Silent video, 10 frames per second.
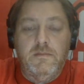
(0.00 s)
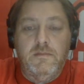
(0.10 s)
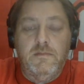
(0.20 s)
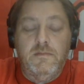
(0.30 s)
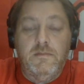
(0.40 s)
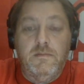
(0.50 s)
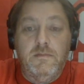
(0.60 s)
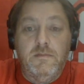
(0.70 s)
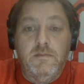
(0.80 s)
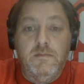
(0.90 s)

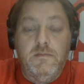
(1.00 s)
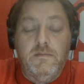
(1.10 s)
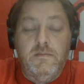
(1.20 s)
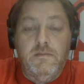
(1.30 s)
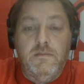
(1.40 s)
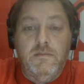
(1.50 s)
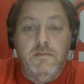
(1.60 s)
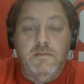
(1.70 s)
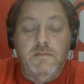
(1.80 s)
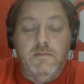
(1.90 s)

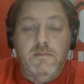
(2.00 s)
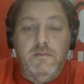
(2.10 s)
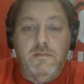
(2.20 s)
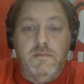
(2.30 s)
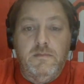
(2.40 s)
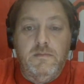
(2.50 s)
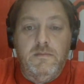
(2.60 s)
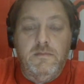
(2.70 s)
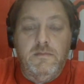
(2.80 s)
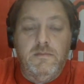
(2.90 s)

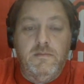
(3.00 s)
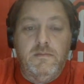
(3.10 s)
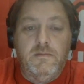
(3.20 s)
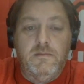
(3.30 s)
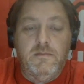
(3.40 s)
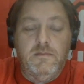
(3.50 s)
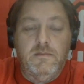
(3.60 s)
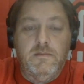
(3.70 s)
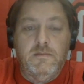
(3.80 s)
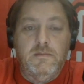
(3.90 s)

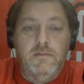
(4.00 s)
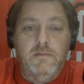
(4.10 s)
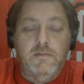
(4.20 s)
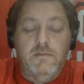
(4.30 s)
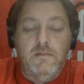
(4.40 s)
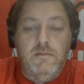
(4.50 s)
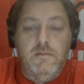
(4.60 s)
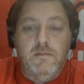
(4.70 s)
(silent)